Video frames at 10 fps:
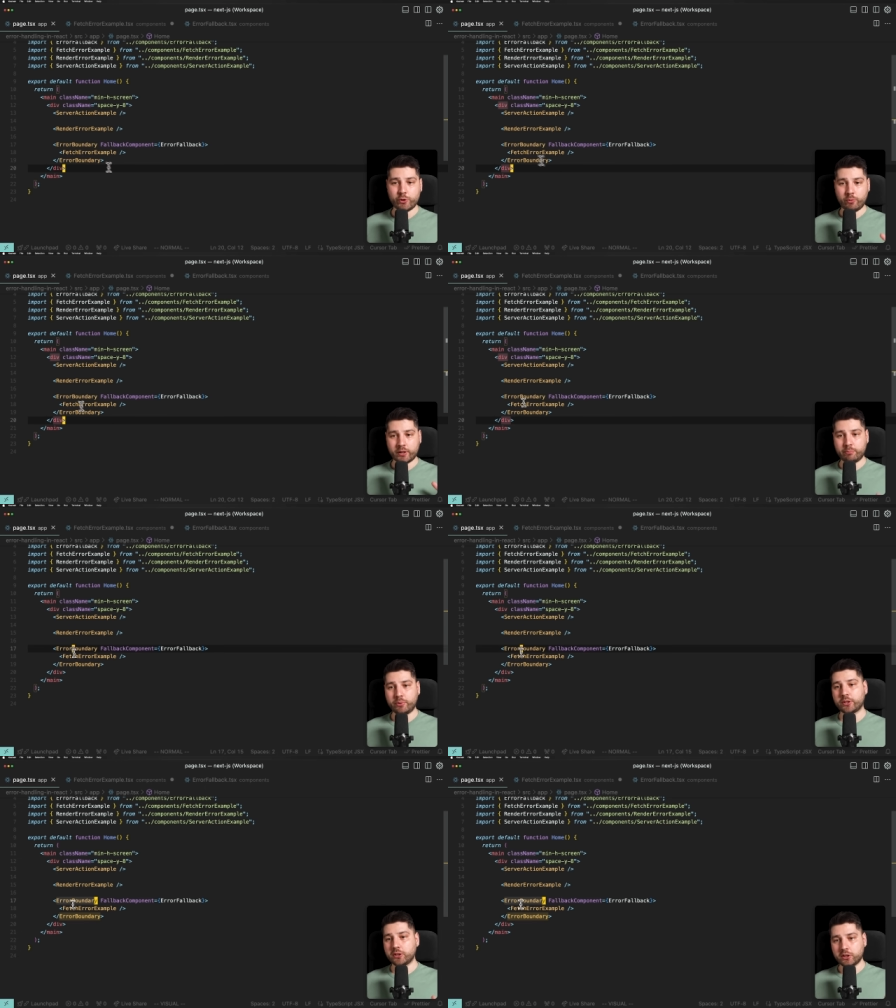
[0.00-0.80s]
You want to
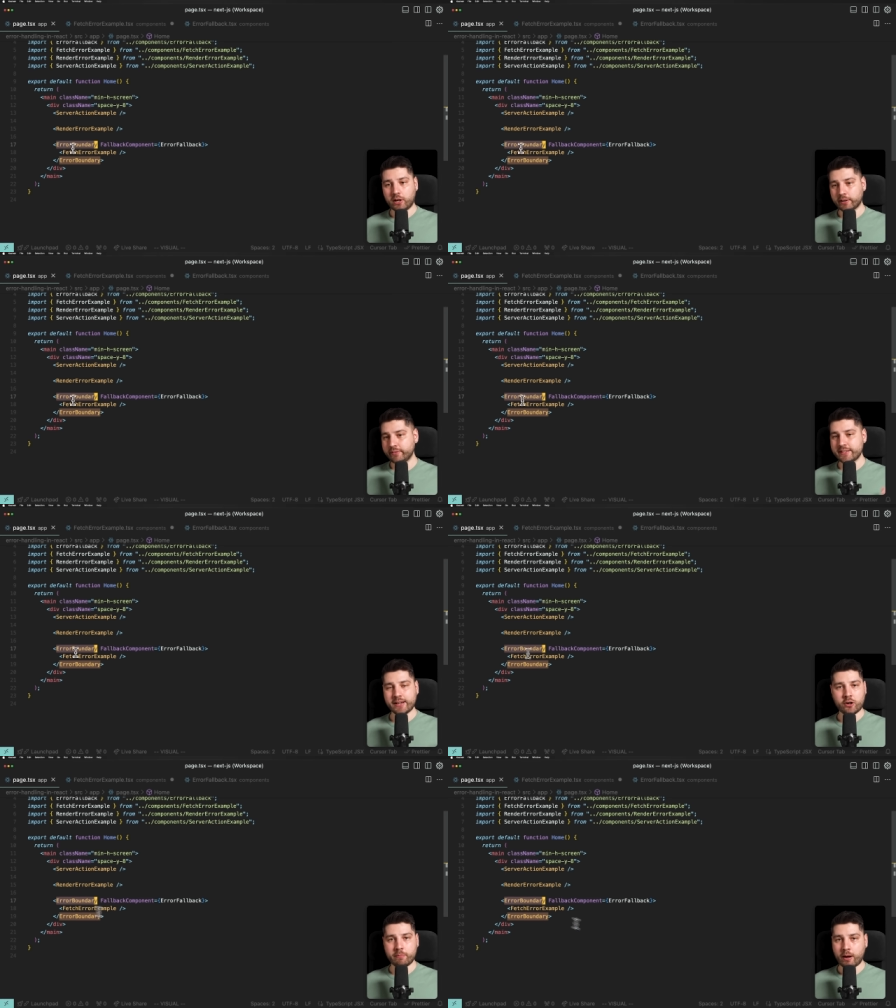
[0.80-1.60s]
put a lot of these
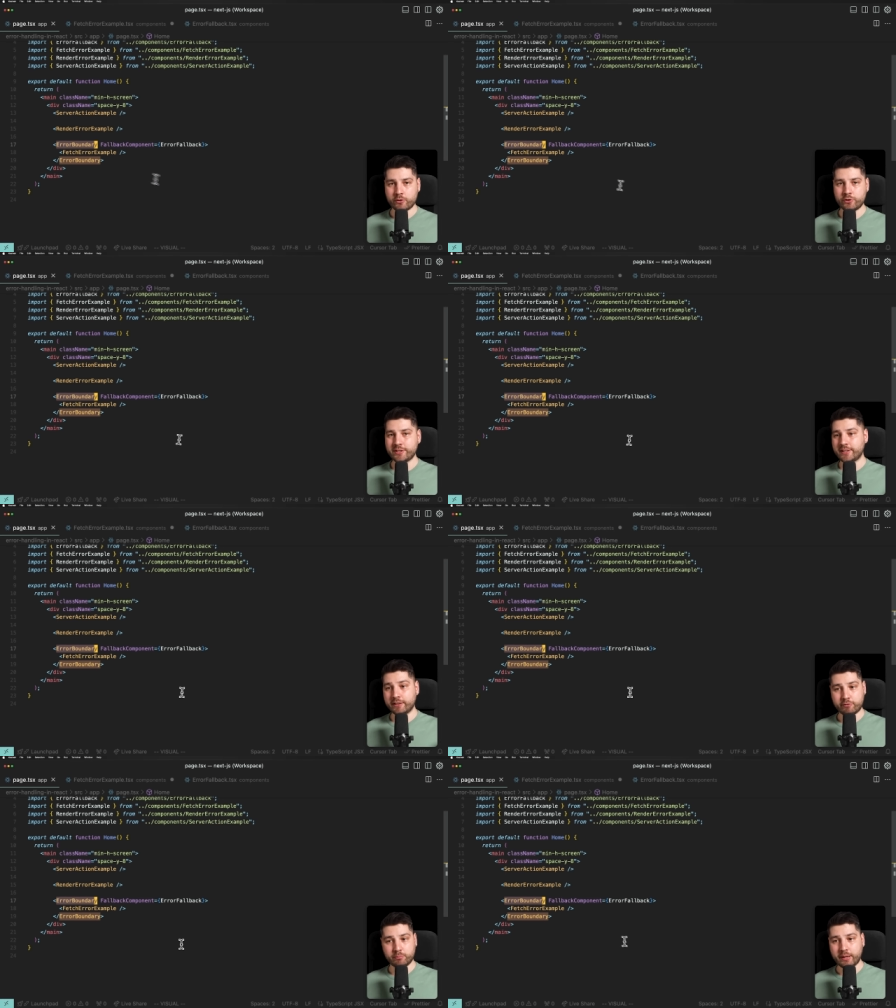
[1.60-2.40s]
error boundaries in
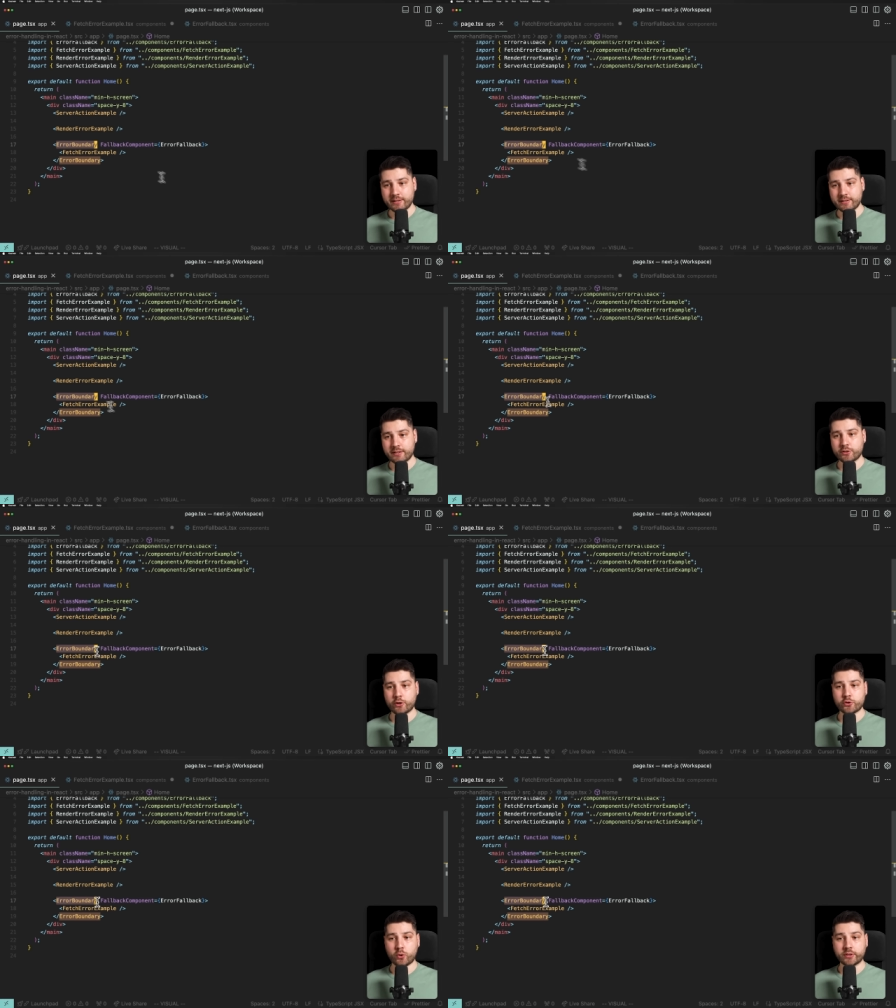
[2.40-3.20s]
different places,
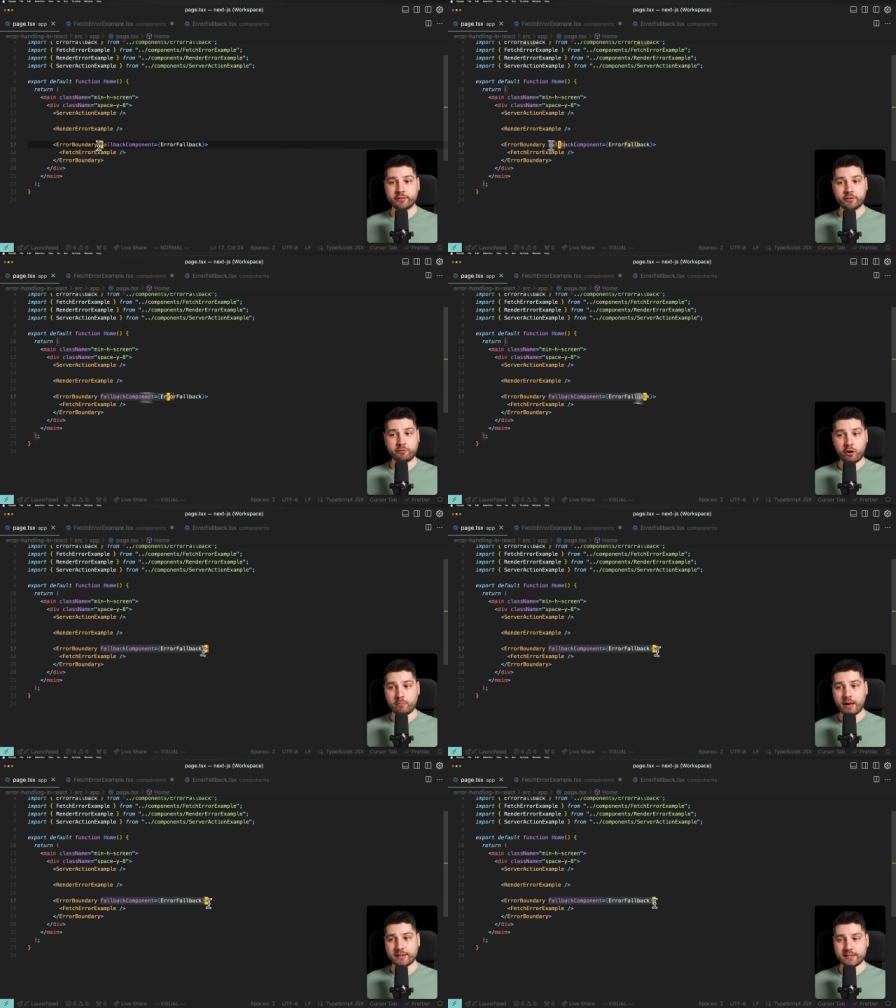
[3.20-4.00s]
show different
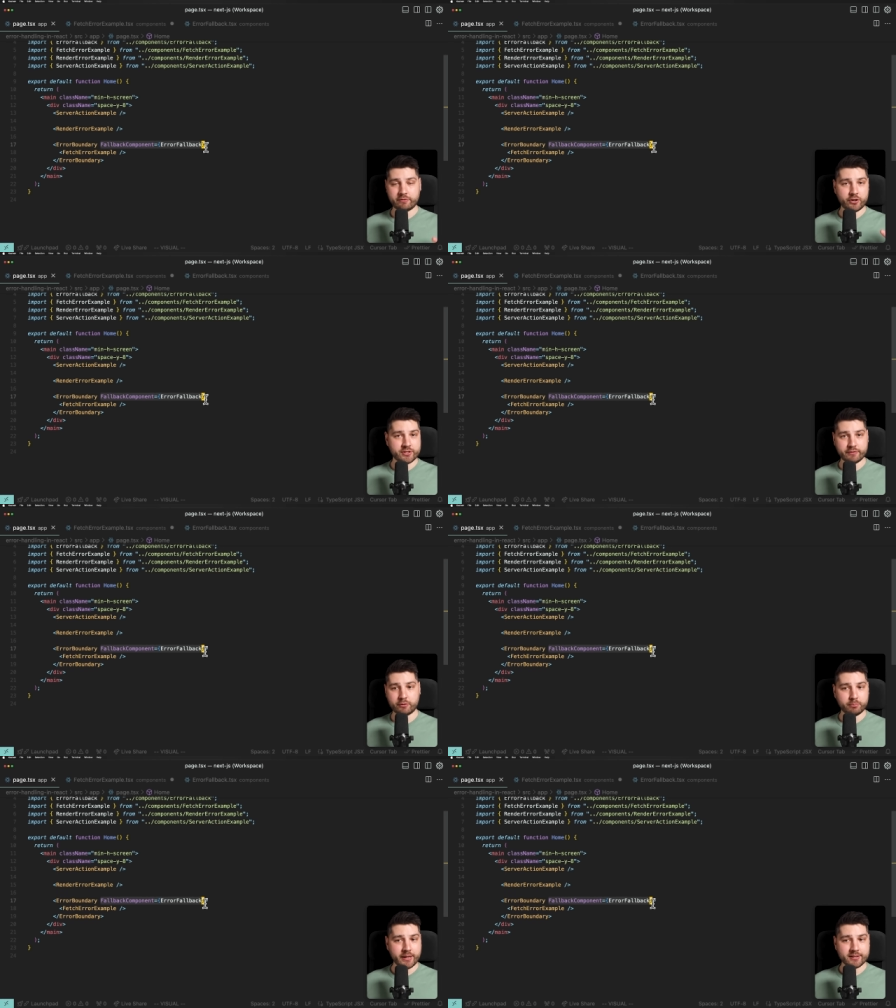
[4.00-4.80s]
fallbacks in various
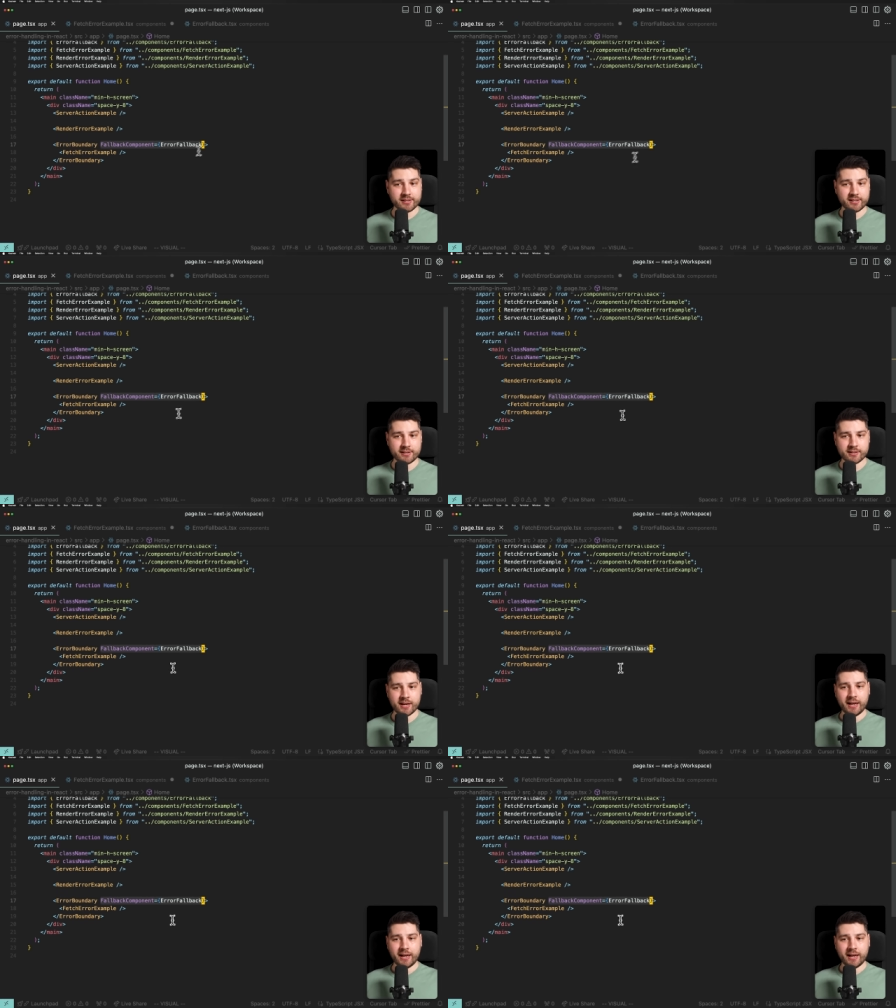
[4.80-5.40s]
different places,